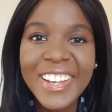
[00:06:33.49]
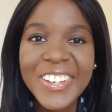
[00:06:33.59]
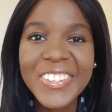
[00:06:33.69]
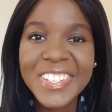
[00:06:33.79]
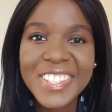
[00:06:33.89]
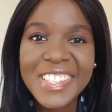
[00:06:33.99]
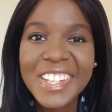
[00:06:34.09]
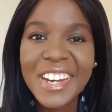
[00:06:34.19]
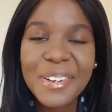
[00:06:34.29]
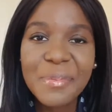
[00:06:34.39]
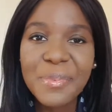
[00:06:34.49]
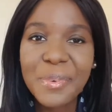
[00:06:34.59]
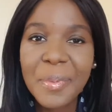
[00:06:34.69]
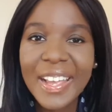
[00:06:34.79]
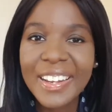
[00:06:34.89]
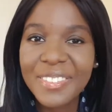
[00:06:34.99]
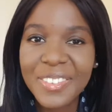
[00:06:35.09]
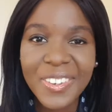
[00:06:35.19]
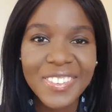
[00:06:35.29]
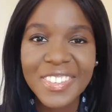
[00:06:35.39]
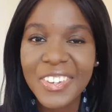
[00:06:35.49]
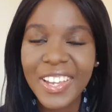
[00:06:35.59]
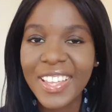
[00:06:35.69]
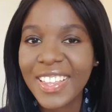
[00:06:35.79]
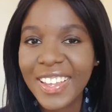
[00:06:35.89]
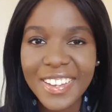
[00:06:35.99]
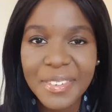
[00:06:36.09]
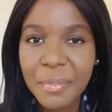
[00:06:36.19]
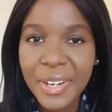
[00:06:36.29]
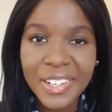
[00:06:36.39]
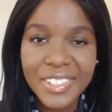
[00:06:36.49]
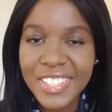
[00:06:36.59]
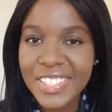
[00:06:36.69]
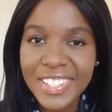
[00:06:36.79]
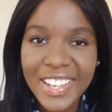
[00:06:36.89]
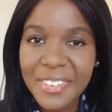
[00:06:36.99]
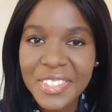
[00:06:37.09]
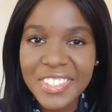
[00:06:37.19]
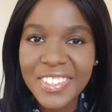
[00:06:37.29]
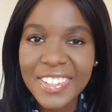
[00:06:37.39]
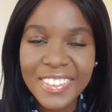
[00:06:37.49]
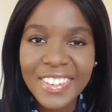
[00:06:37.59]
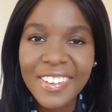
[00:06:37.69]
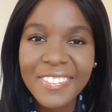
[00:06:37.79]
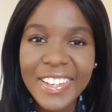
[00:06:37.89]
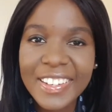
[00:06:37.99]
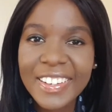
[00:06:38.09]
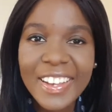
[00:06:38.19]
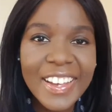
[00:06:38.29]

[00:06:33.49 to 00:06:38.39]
who just come from A levels doing her biology and chemistry and stuff, and